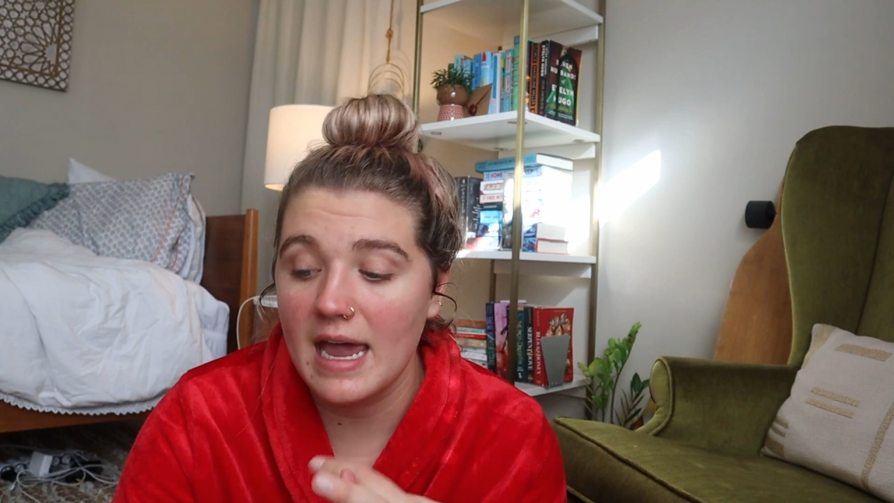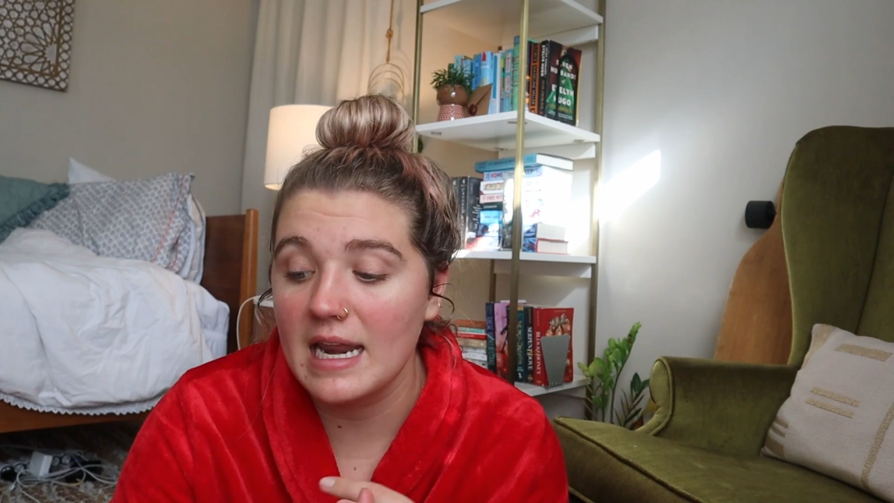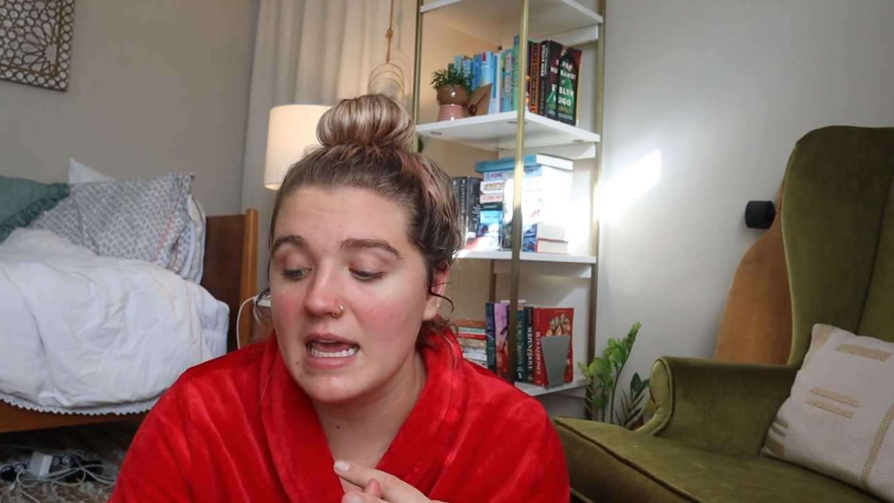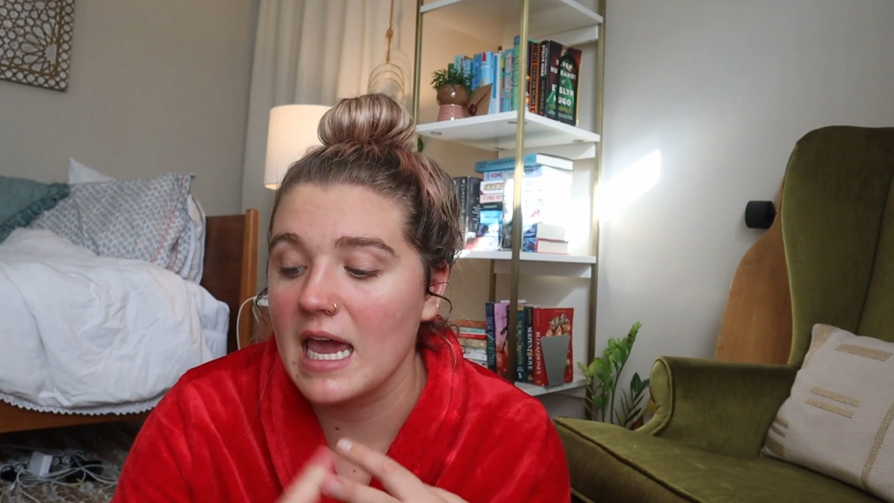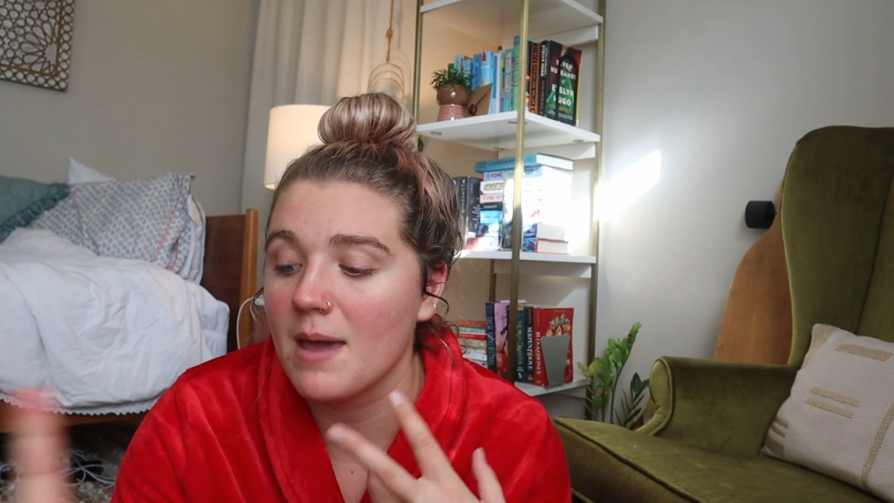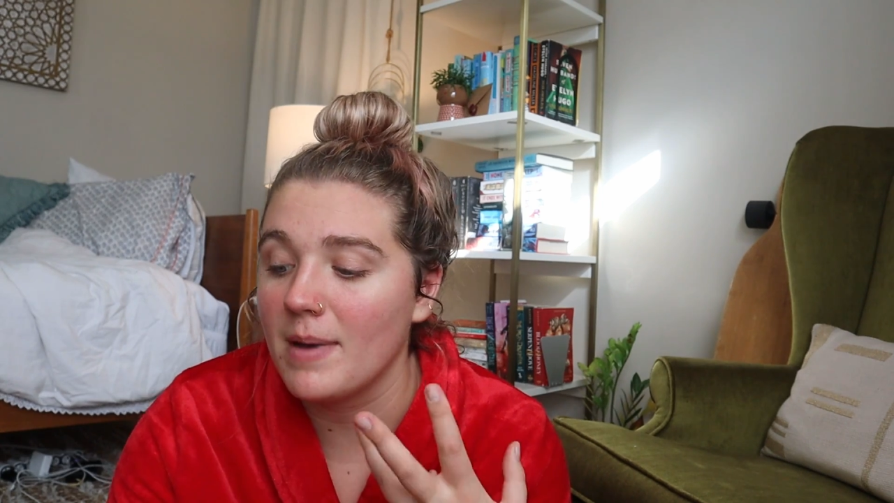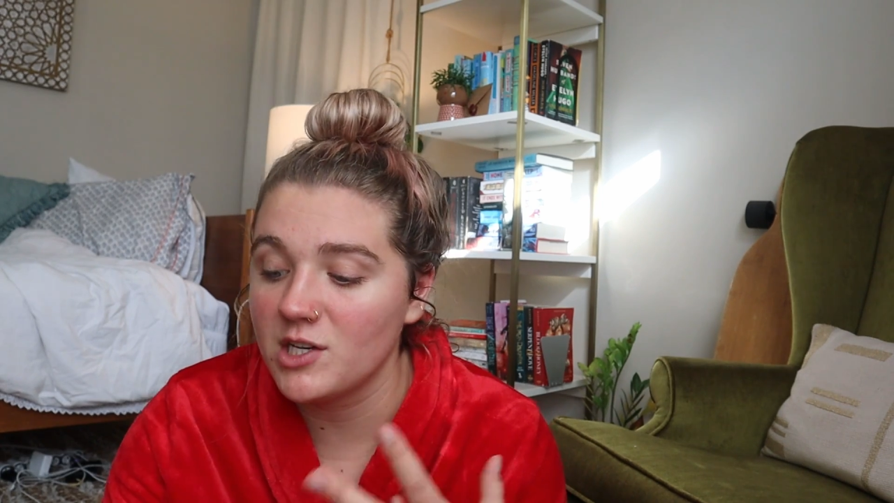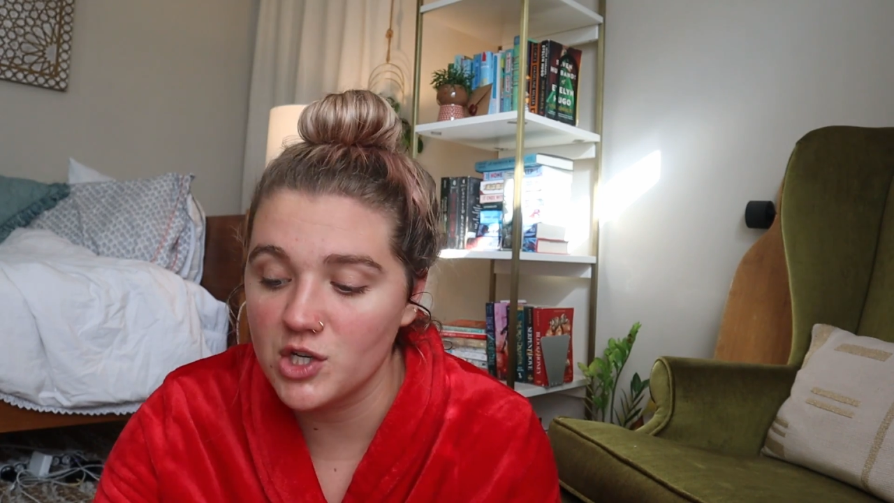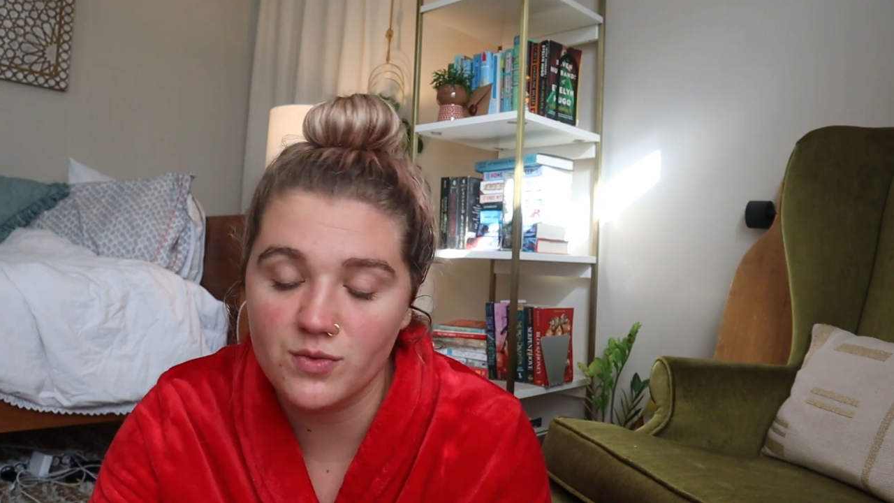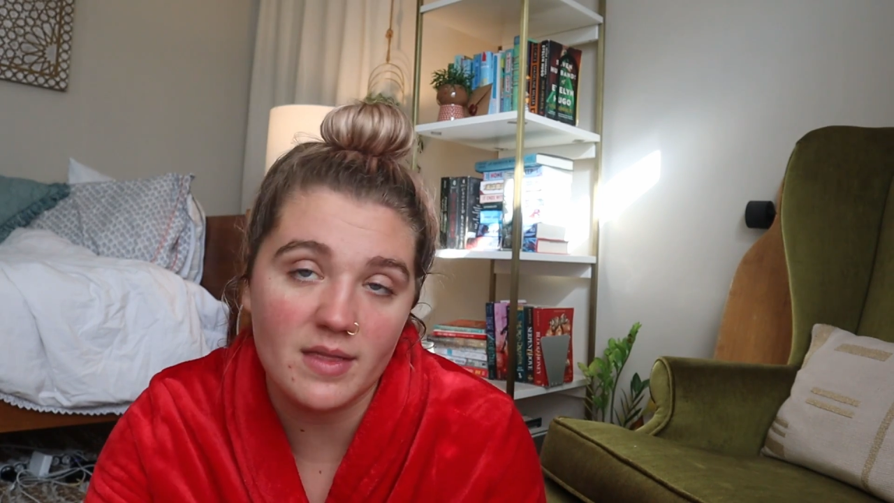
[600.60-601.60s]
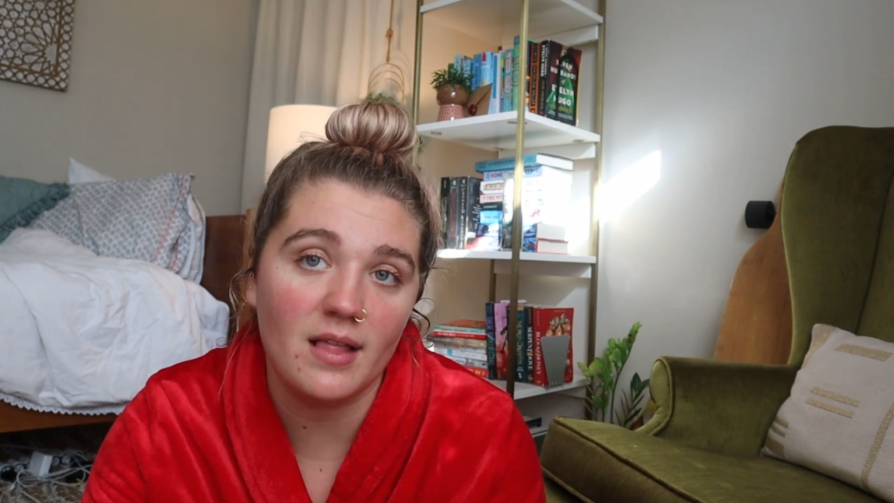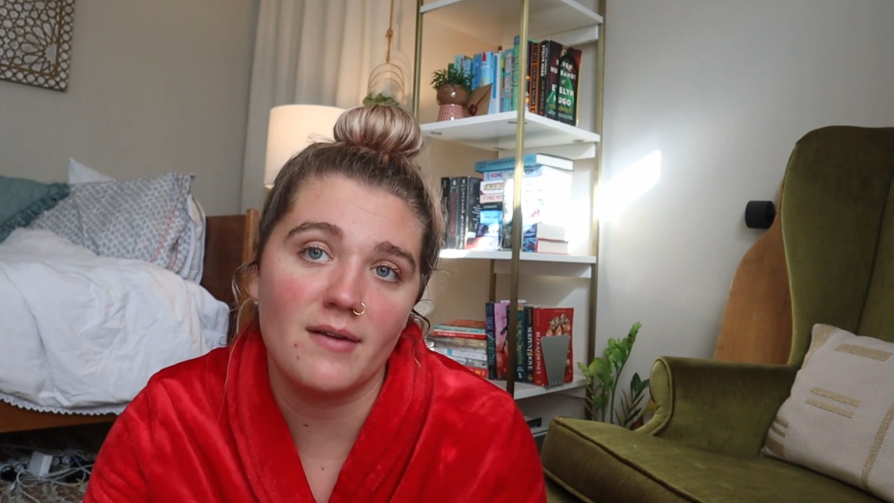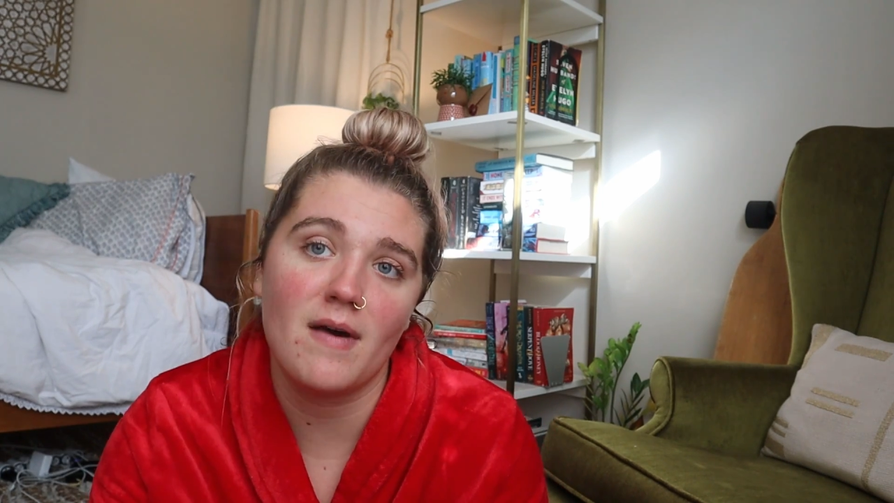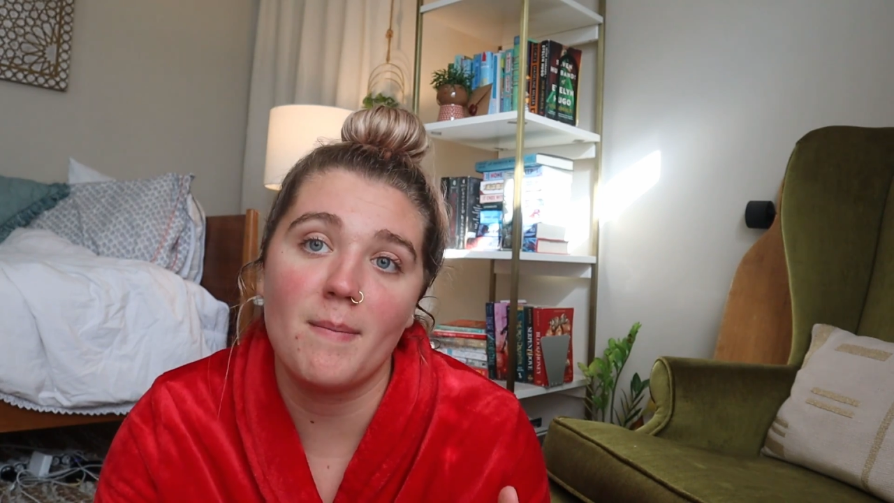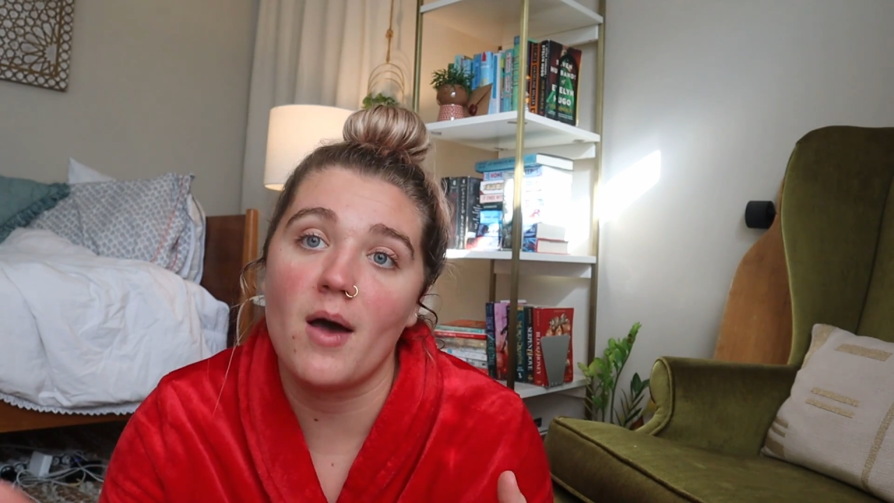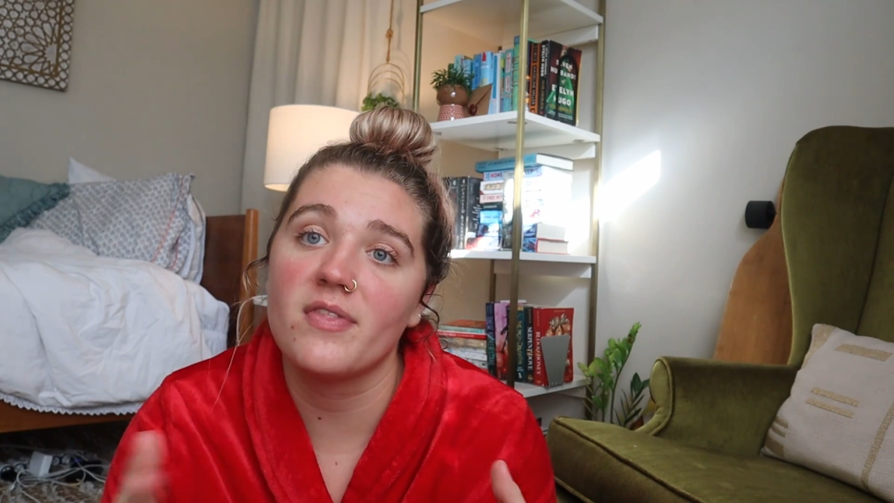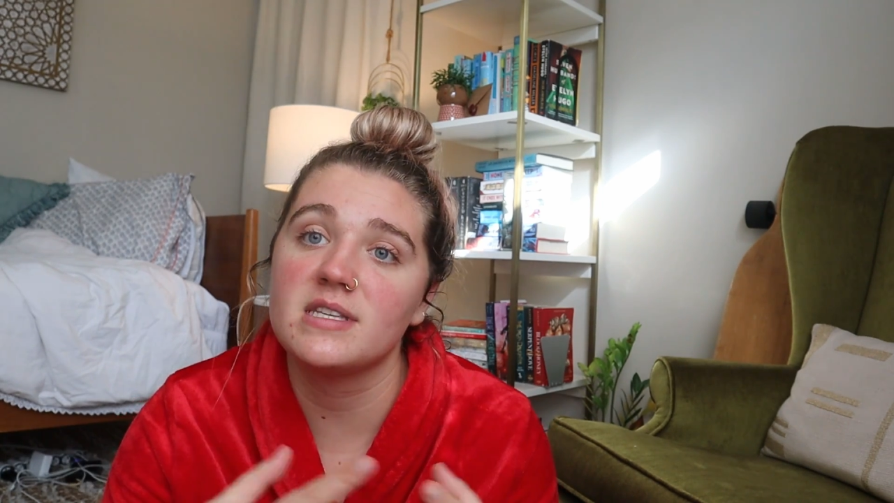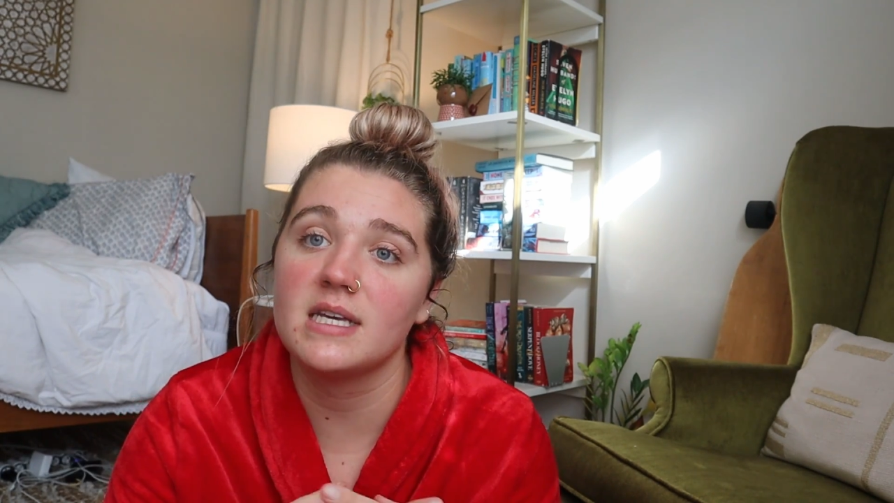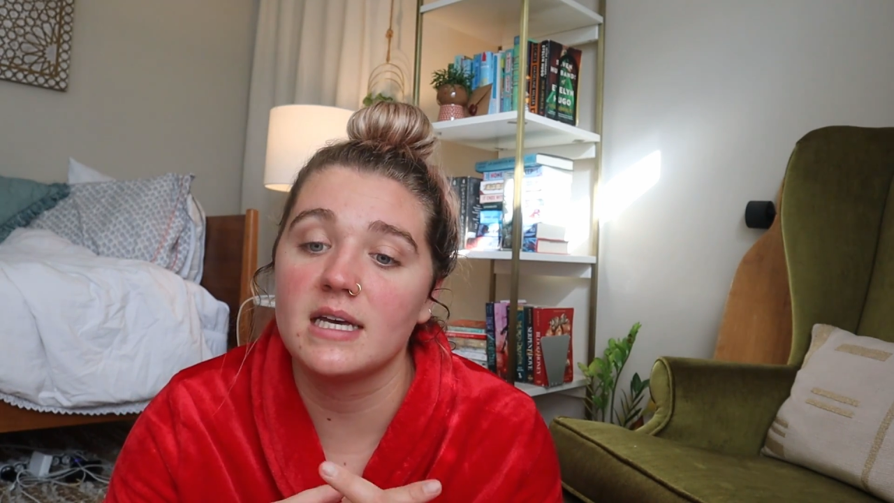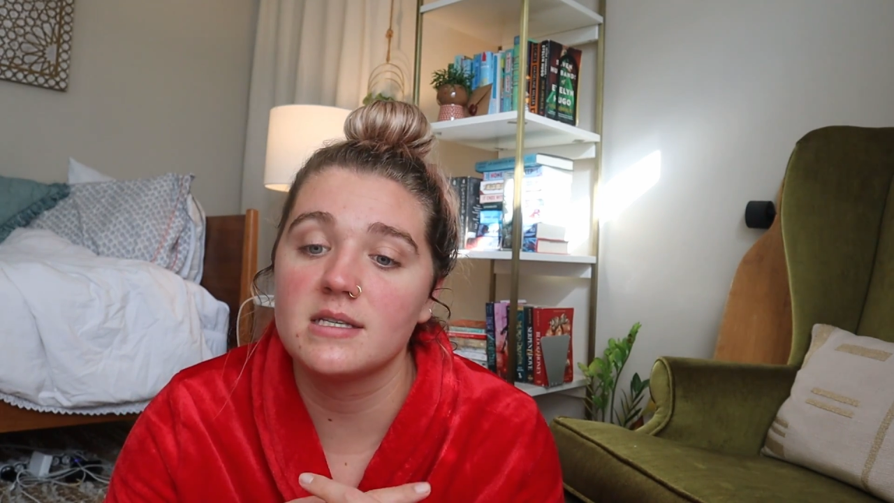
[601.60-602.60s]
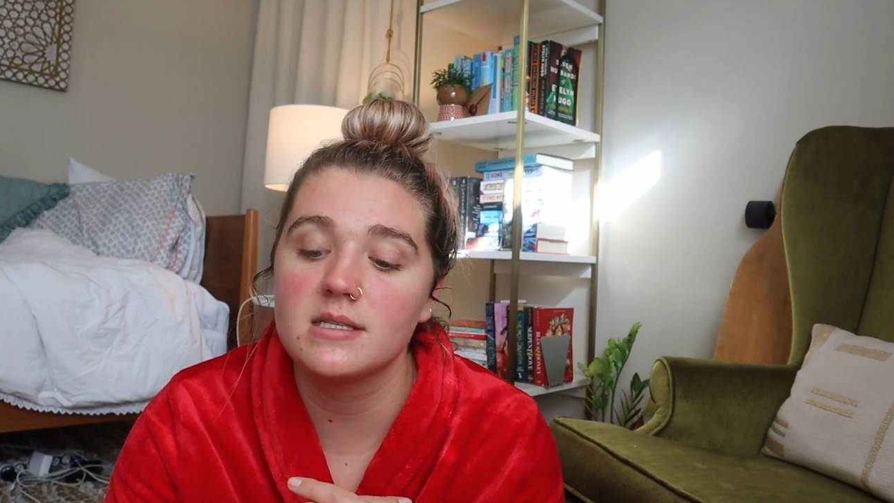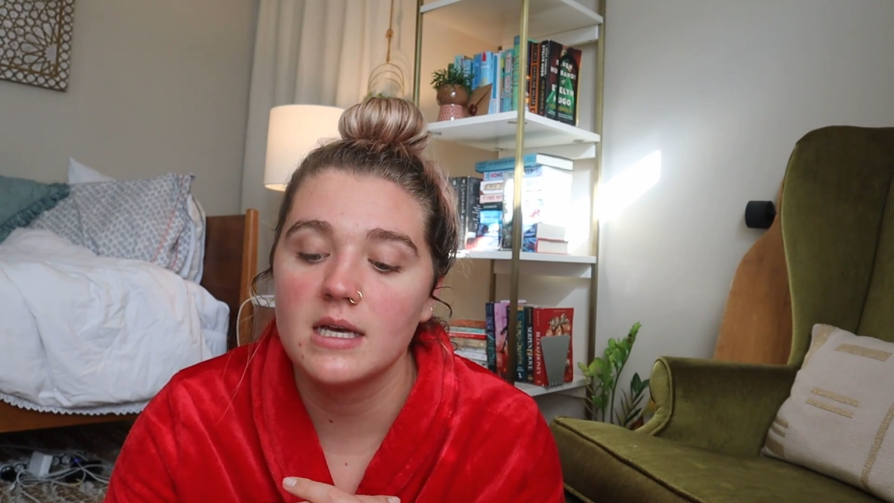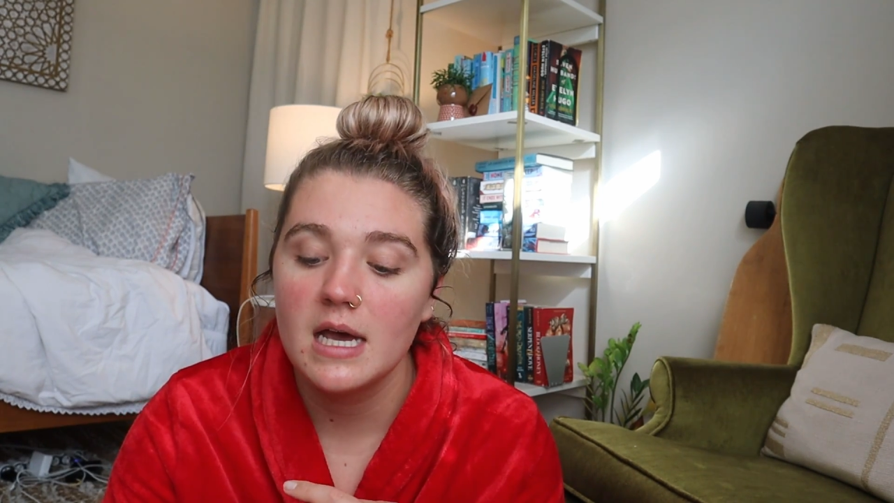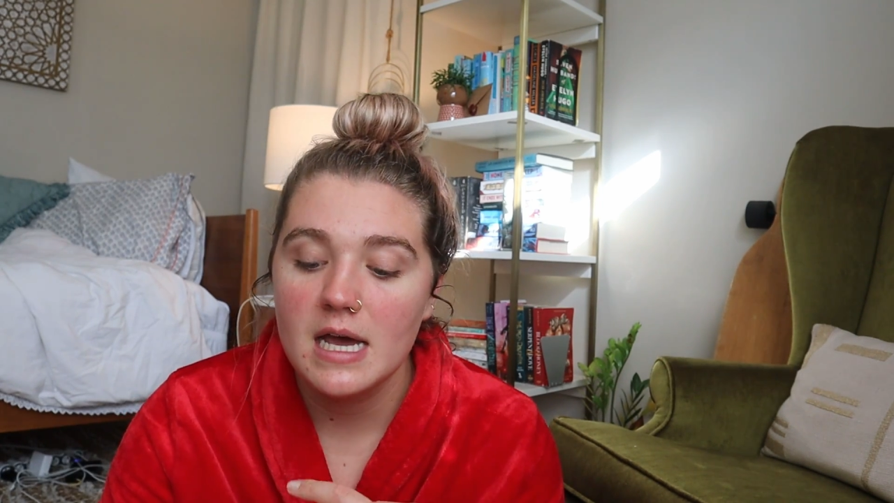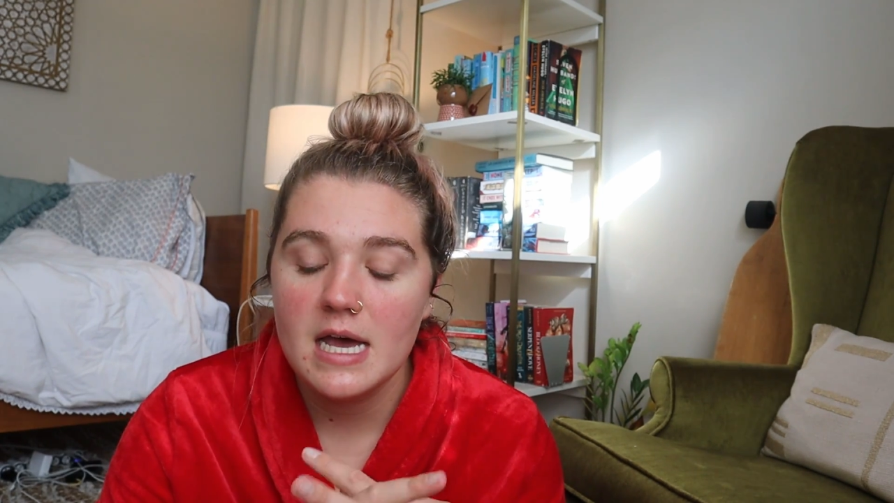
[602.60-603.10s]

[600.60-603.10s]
The Hating Game. I just read The Love Hypothesis.